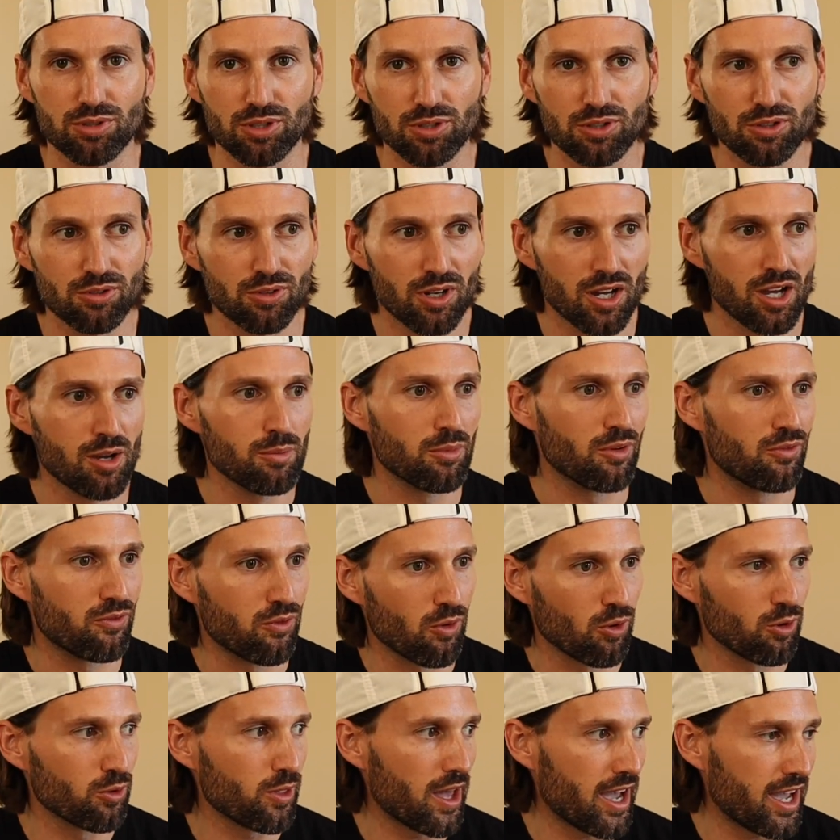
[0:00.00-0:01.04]
blue.
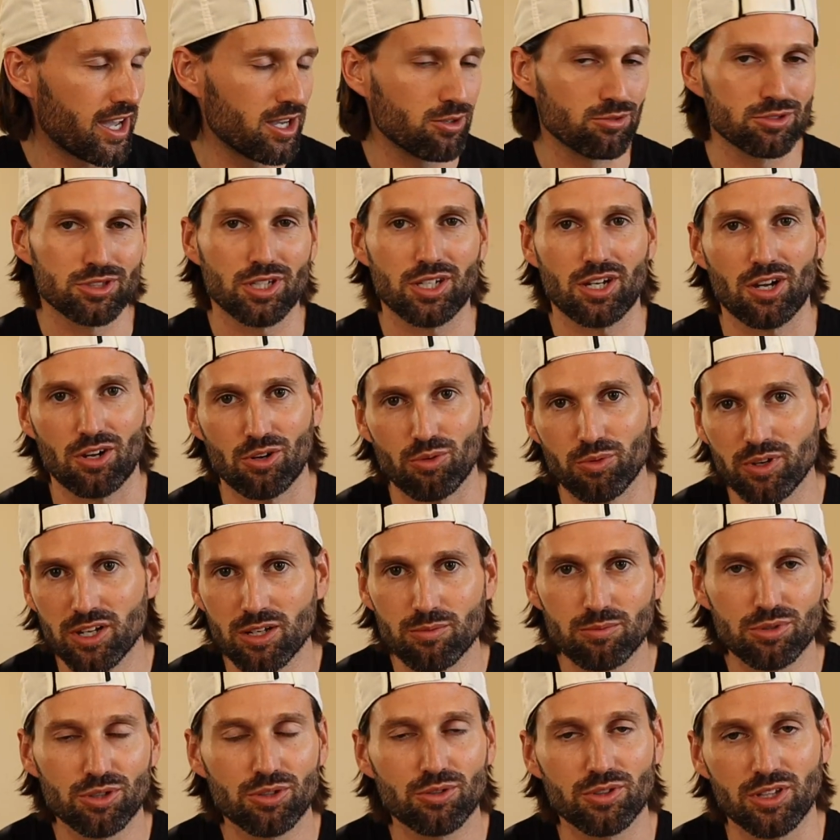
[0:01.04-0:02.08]
Before that it was like a
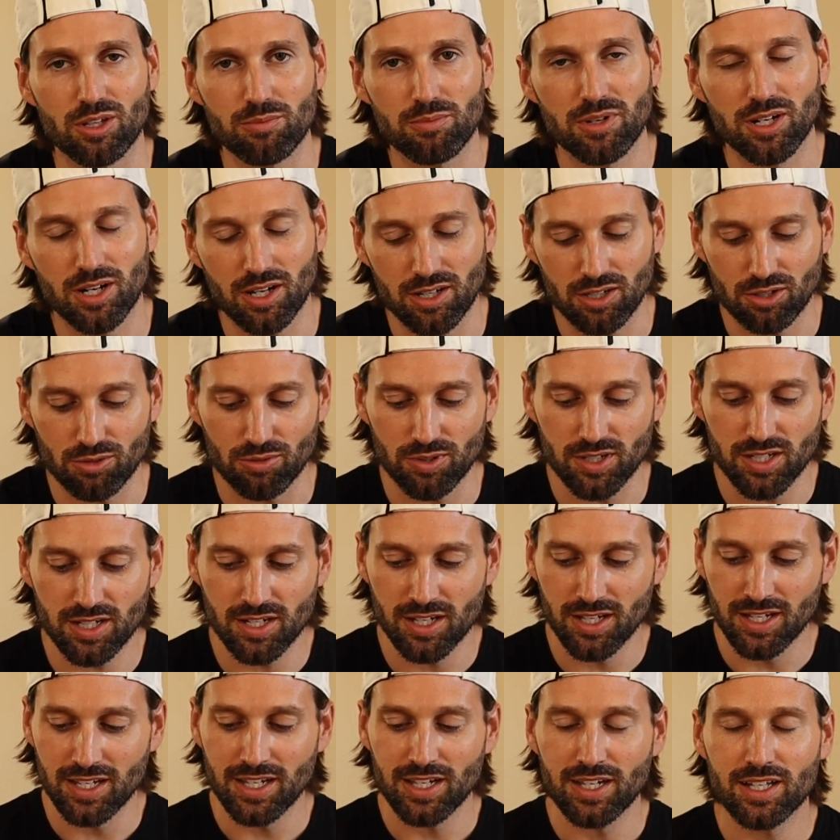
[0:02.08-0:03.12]
green blue and the midnight
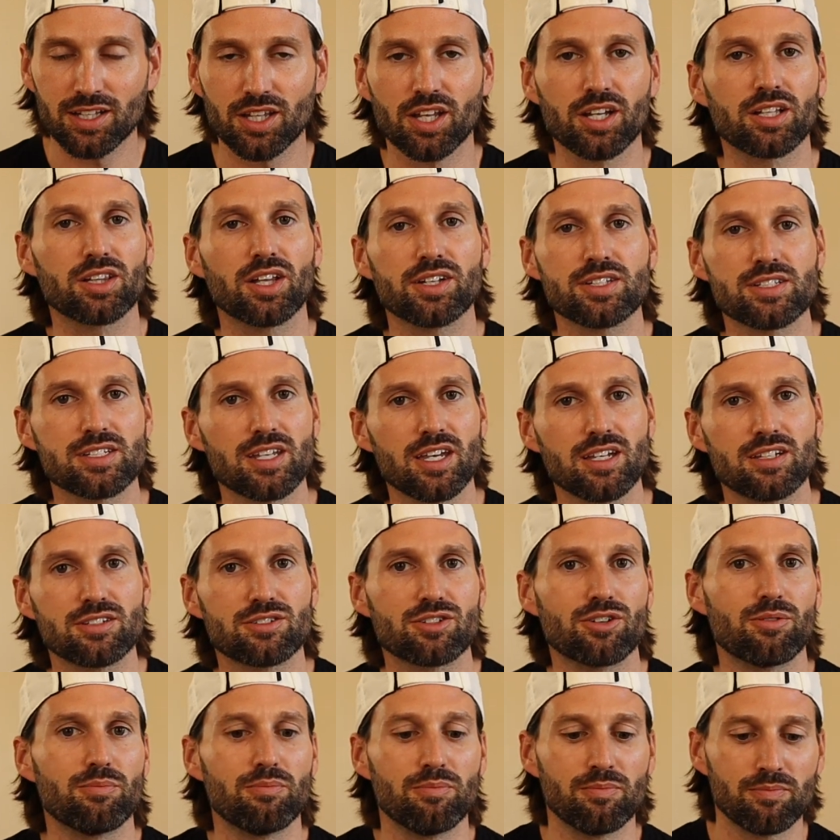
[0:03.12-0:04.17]
green. Like, let's take
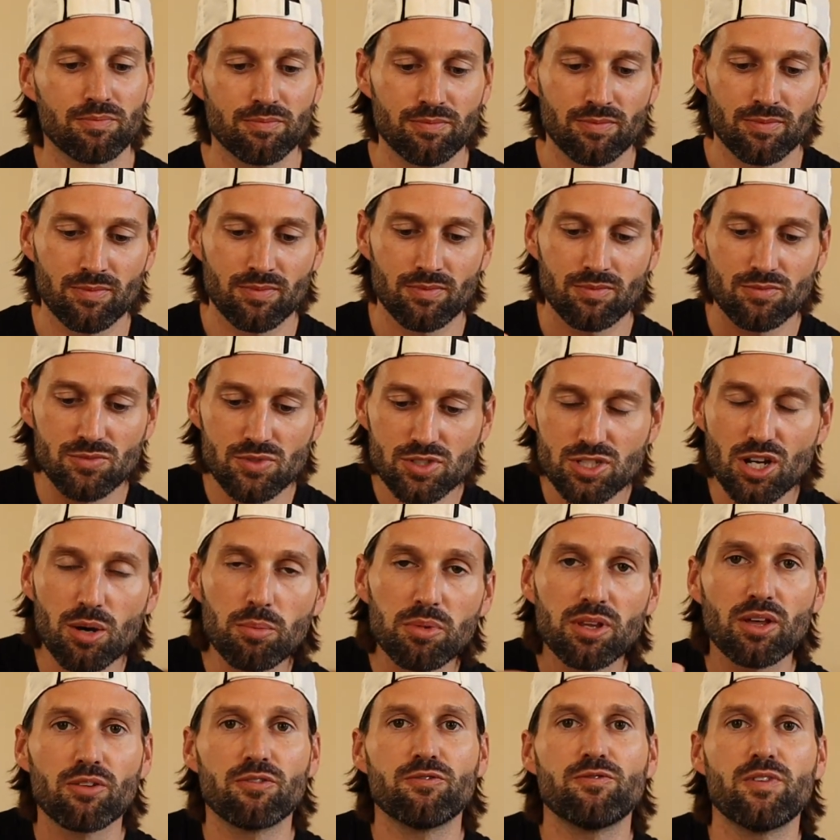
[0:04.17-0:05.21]
some
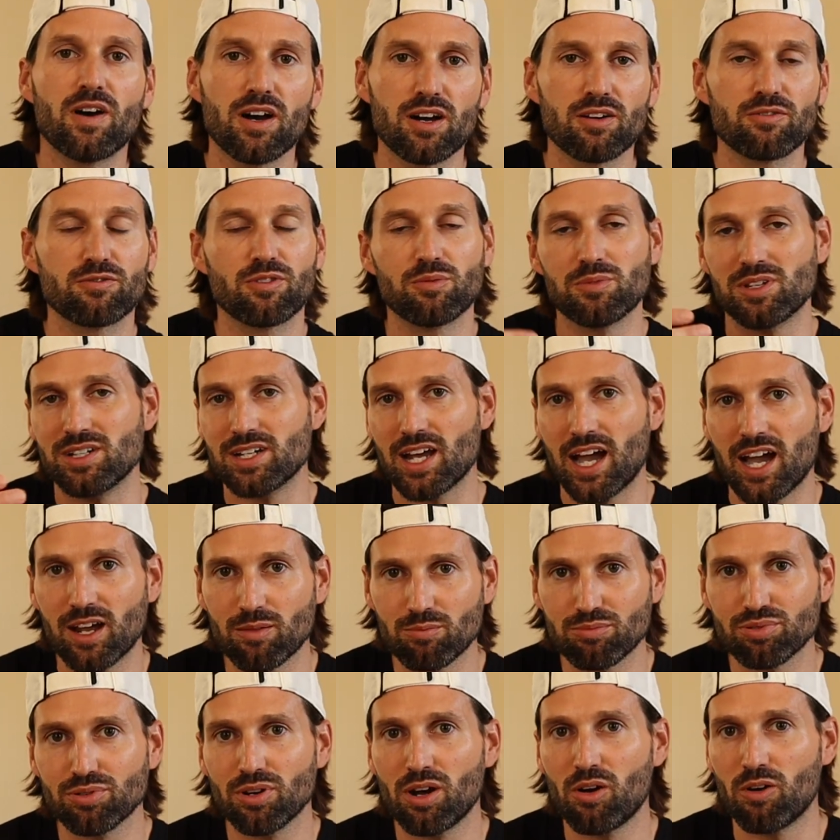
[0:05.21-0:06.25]
of the fun from the
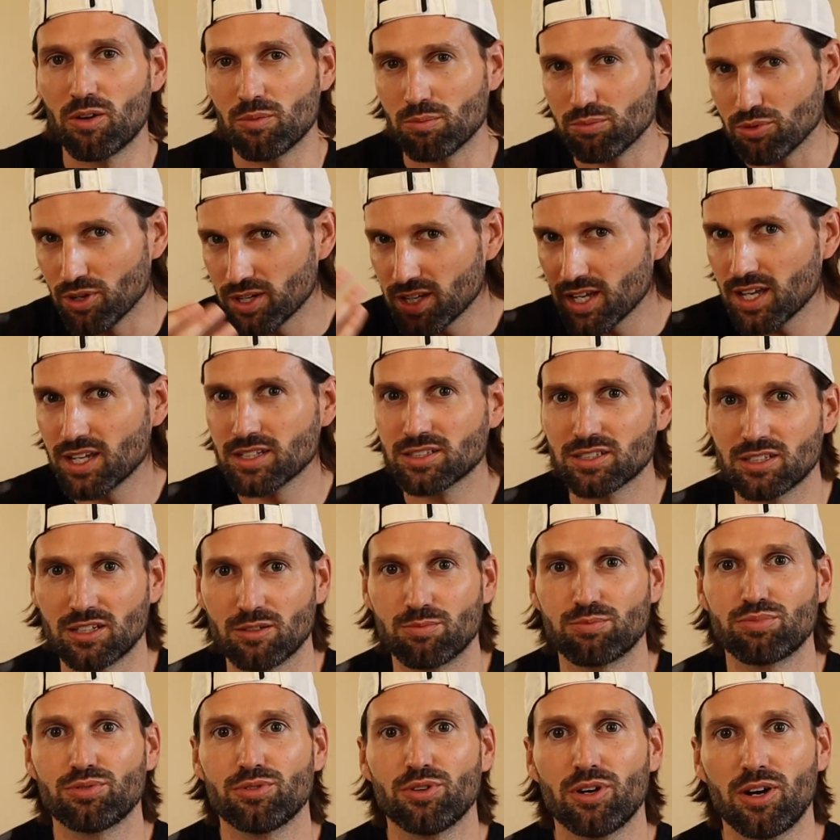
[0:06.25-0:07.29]
non-pro and bring it into the
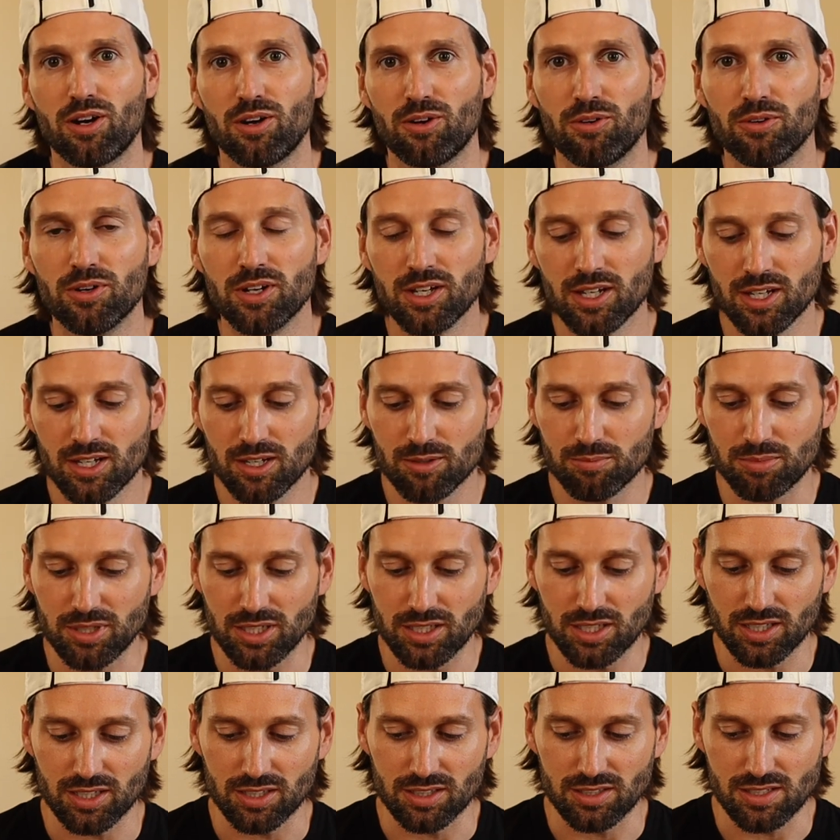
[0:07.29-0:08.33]
pro,
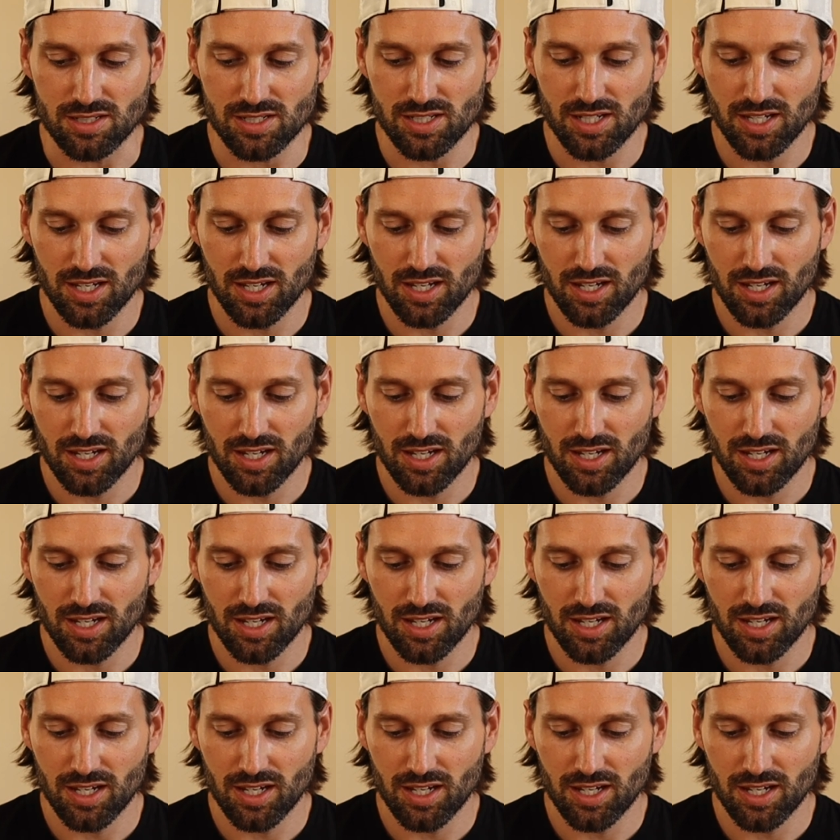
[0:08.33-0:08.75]
because